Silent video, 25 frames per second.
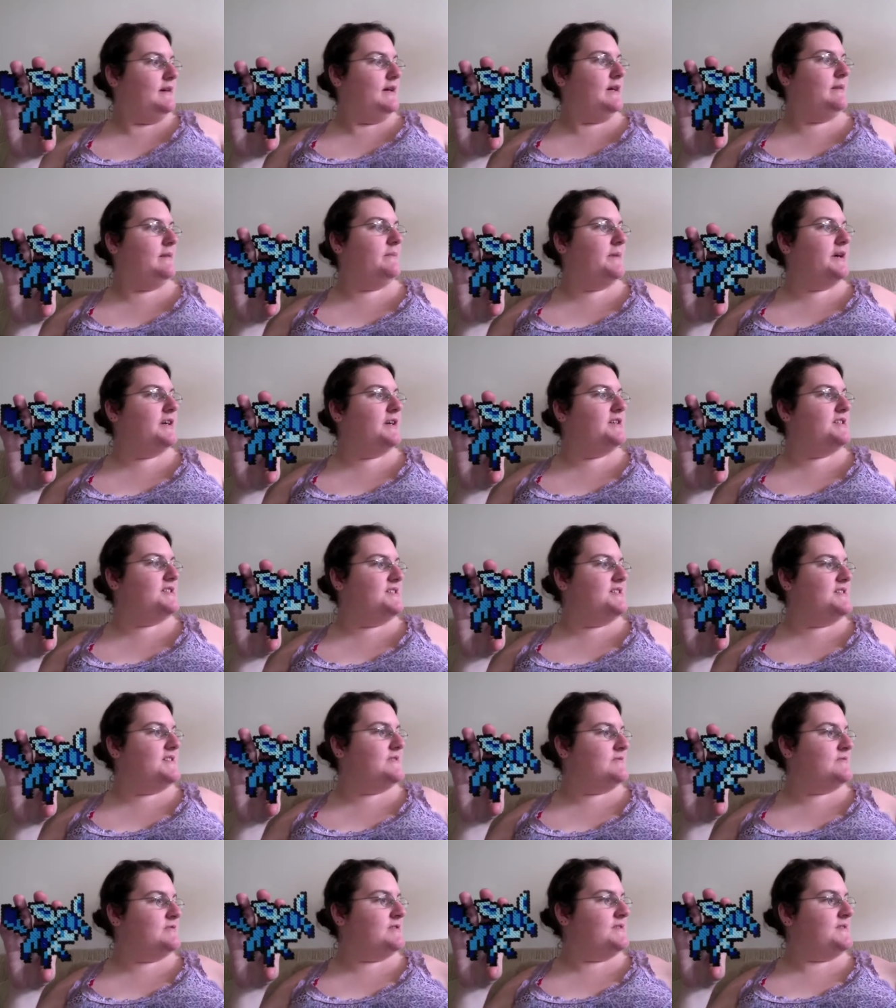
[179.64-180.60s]
compared to
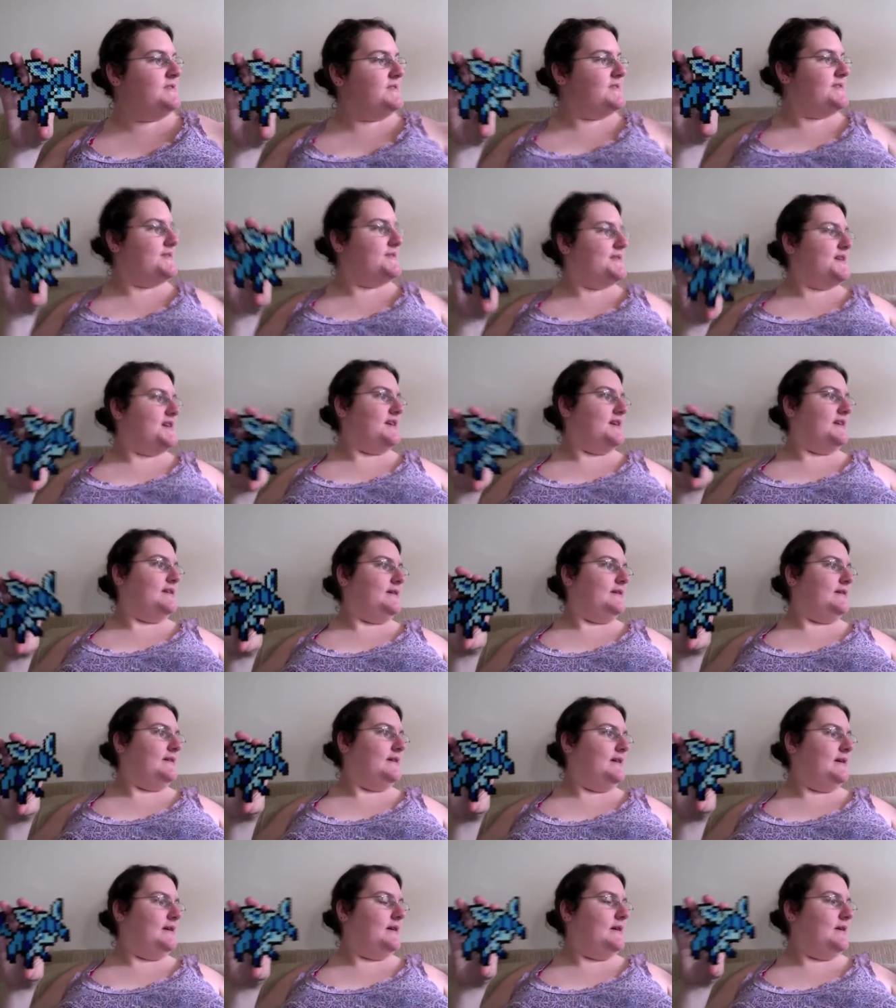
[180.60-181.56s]
these ones is like
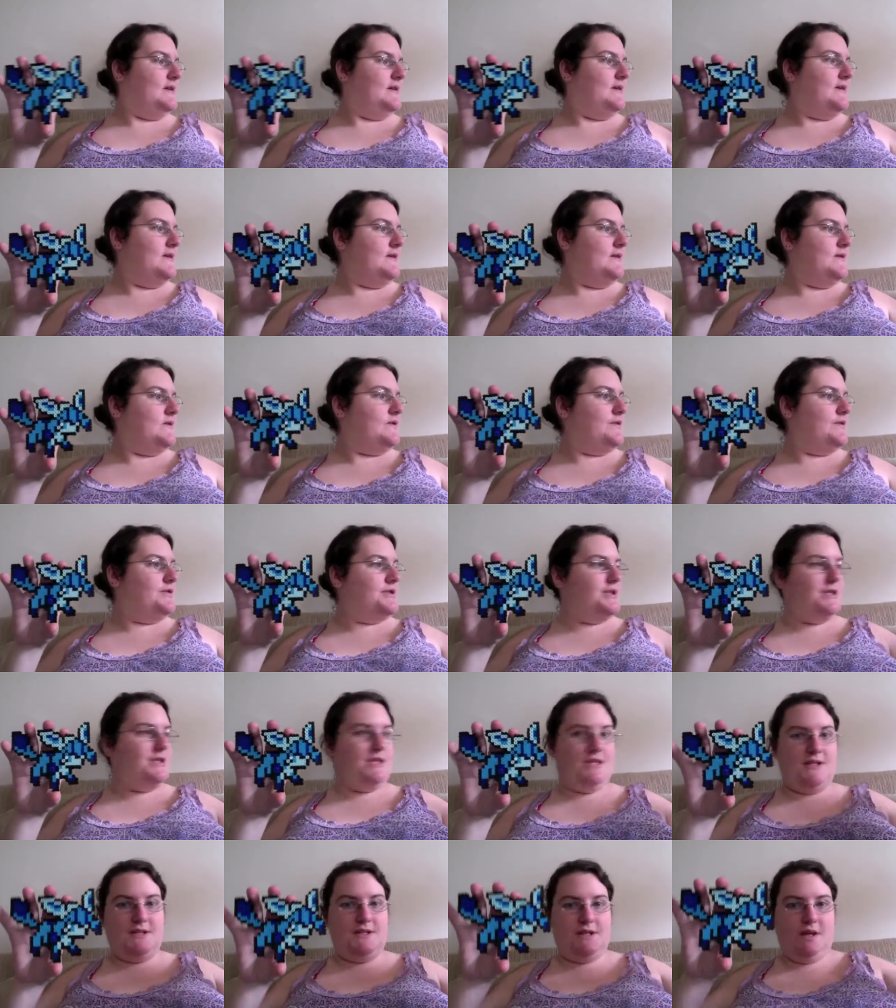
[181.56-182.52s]

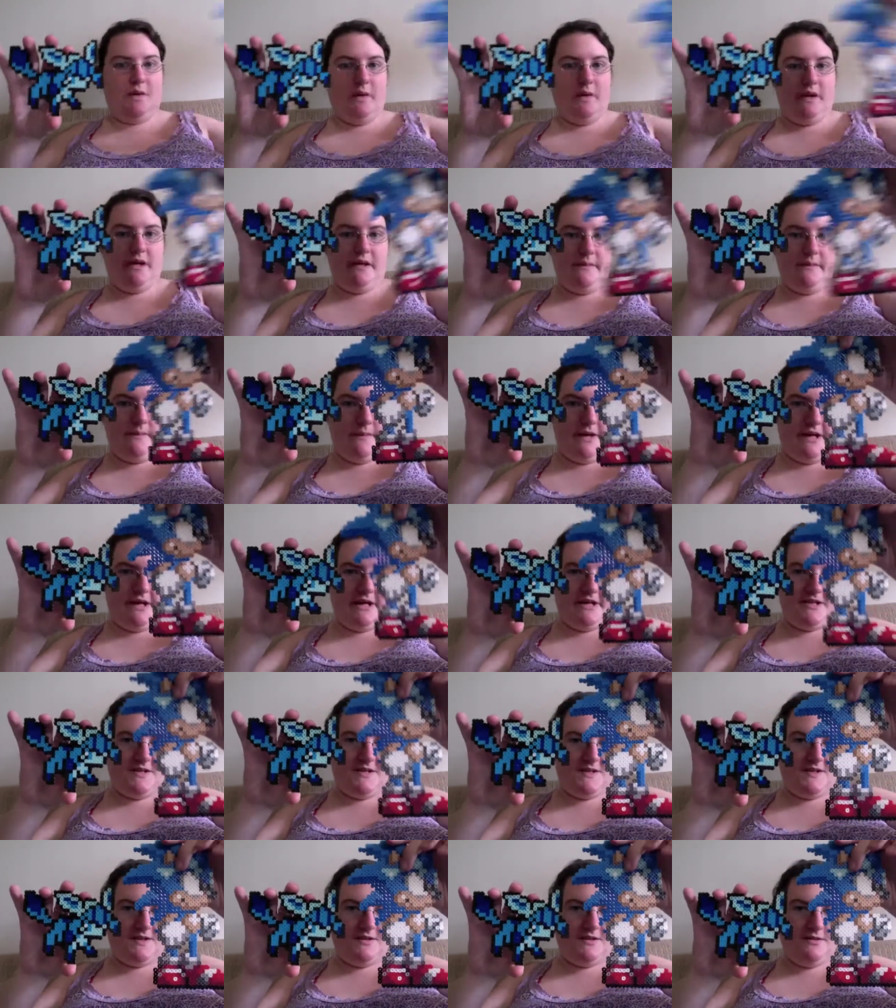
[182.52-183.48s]
huge. Just a quick
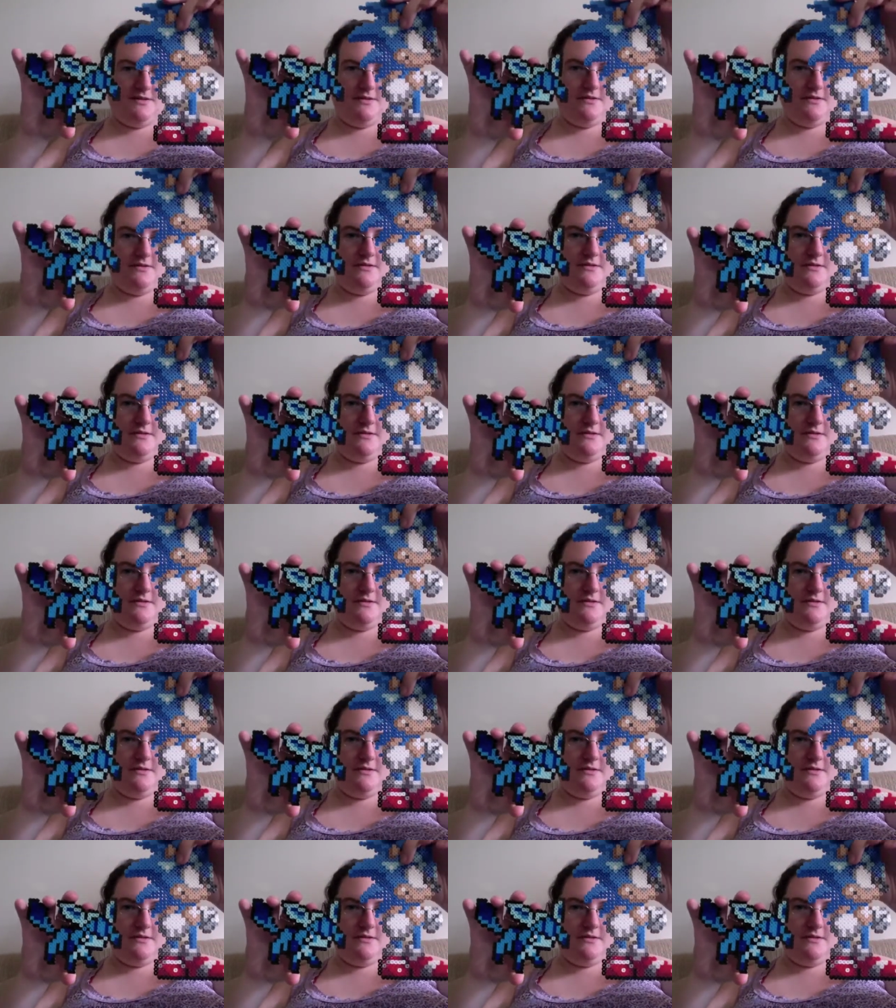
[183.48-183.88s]
comparison.